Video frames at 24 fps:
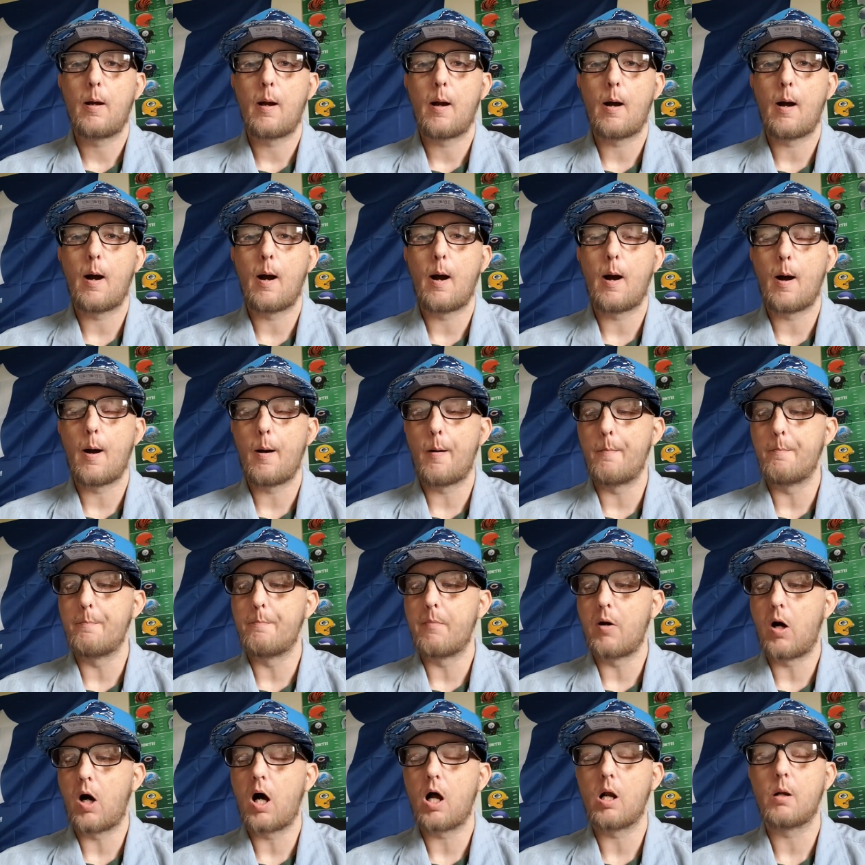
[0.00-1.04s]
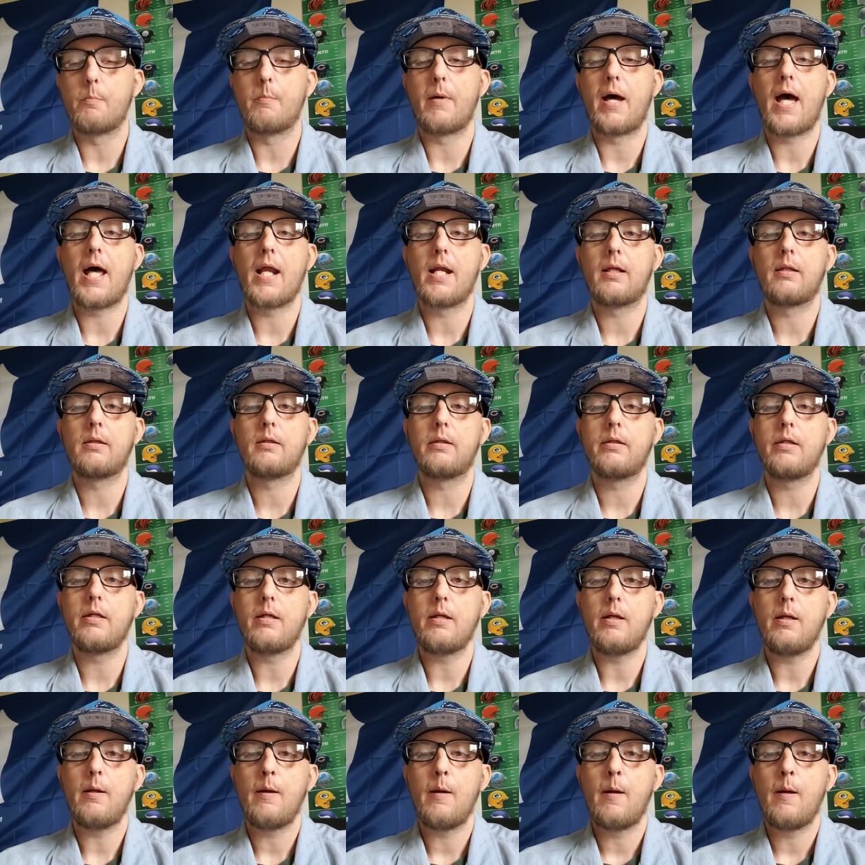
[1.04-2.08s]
automatically,